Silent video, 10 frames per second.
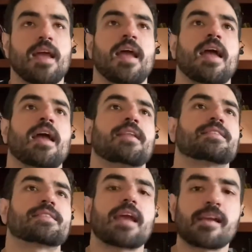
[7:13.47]
And
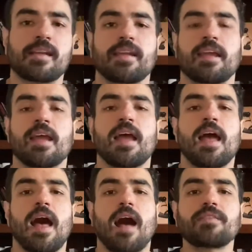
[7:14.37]
secondly,
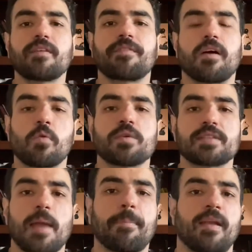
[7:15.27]
how the fuck
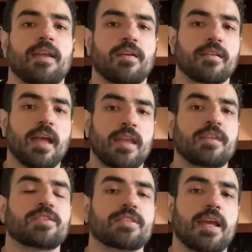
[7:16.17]
was I planning on getting
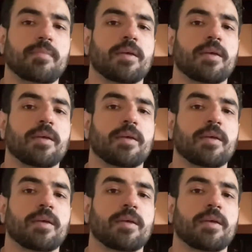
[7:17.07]
in state?